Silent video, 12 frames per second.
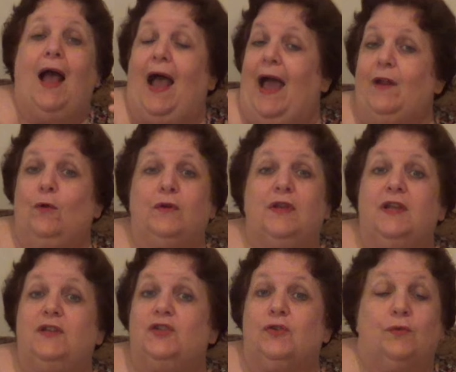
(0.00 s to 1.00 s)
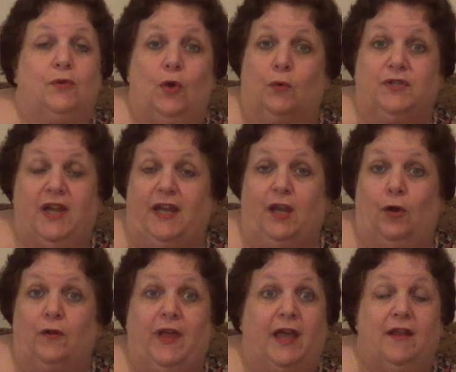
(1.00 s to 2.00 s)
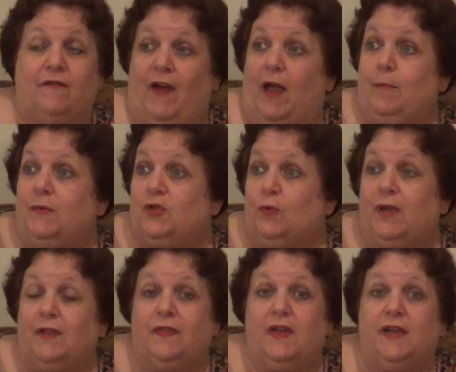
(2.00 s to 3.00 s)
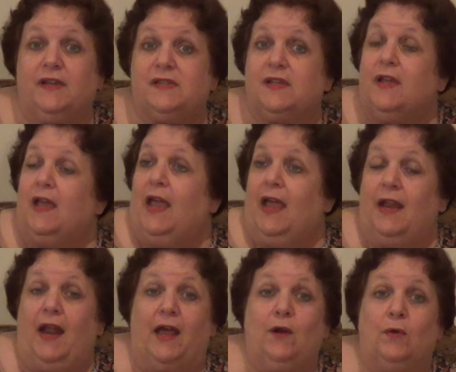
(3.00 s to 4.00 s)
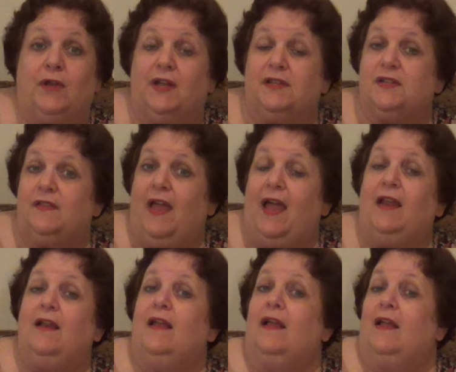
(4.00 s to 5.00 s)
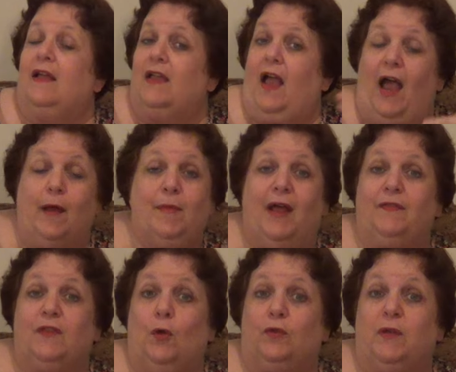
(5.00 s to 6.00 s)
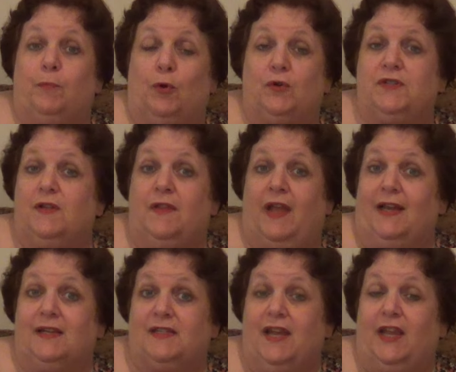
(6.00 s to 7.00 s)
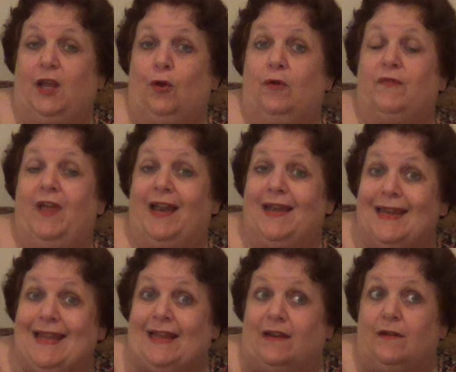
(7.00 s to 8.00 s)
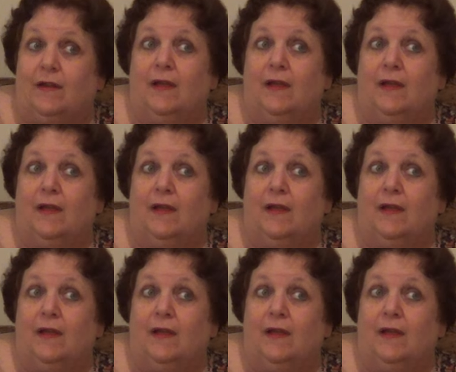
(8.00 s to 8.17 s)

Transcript: I don't need to go take care of that. If I'm doing things and I don't get to that, I'm not the only person that can take care of that need.